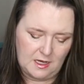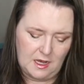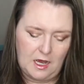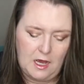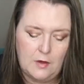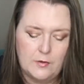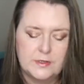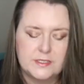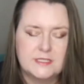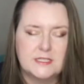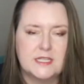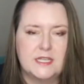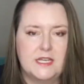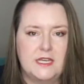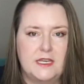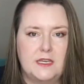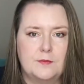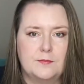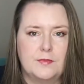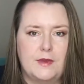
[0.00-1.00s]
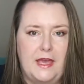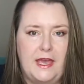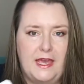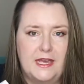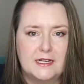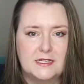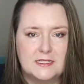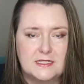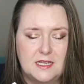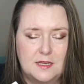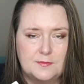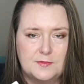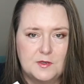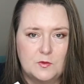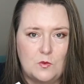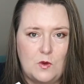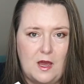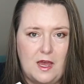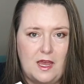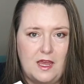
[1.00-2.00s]
Always keep
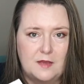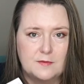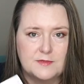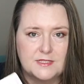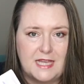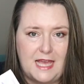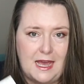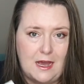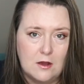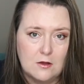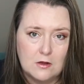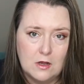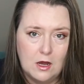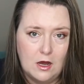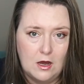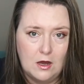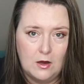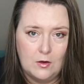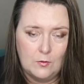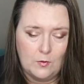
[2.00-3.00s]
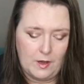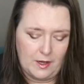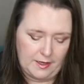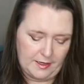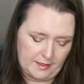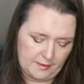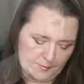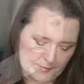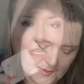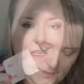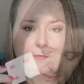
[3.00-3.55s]
antiseptic wipes, alcohol wipes.